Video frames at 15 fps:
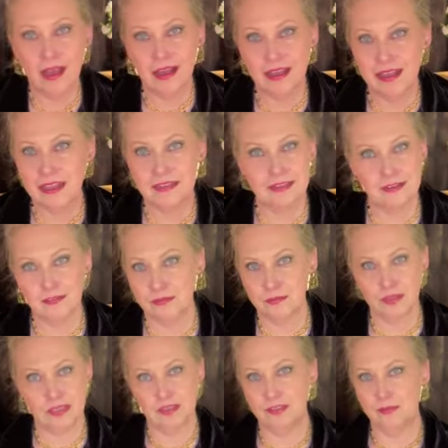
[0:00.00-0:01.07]
it doesn't
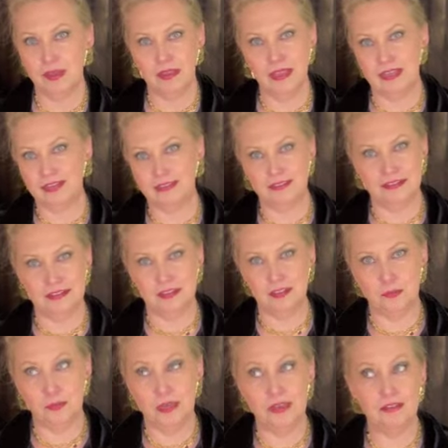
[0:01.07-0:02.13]
really smell like Ysatis,
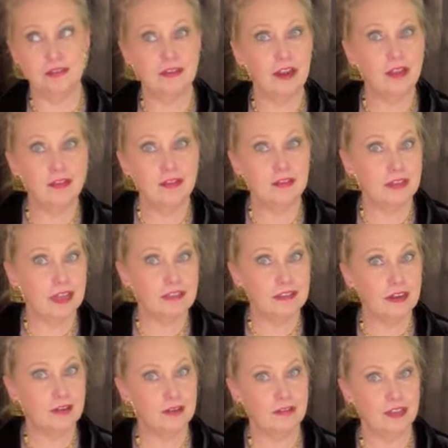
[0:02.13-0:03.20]
because that's
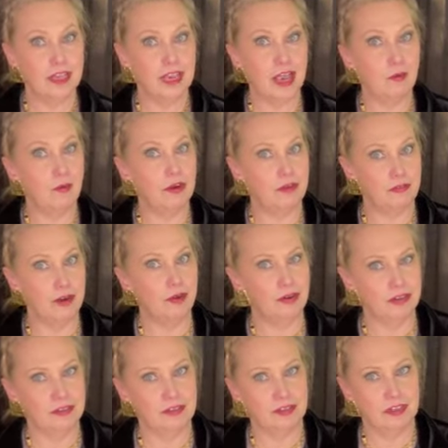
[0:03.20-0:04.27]
another thing I would have
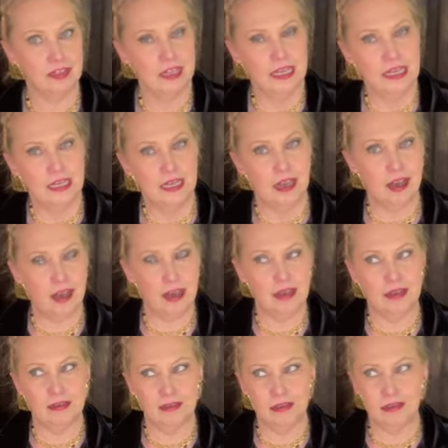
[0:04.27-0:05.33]
noticed.
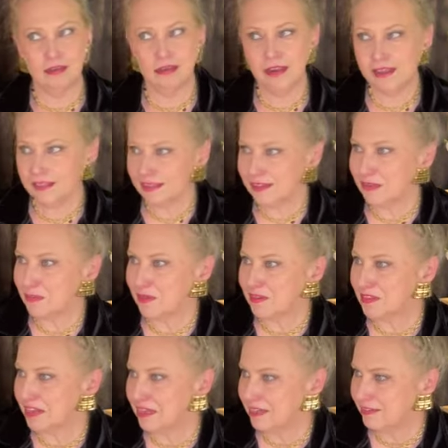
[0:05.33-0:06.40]
Nothing smells
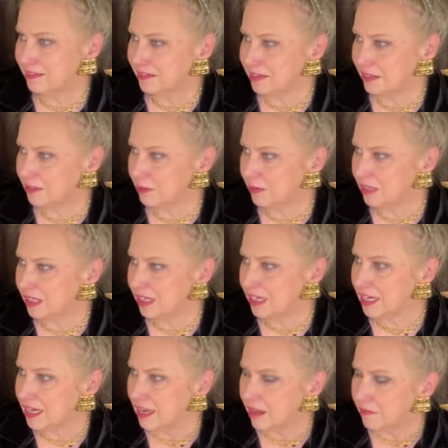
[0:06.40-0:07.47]
like Ysatis, really.
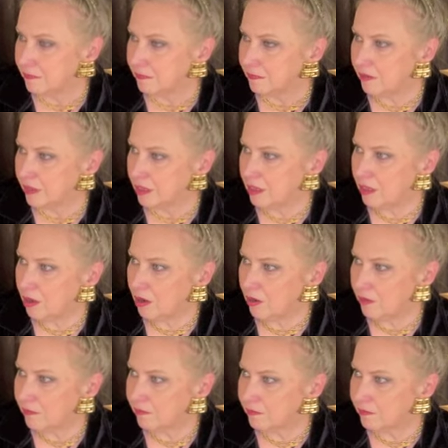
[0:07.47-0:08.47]
You know,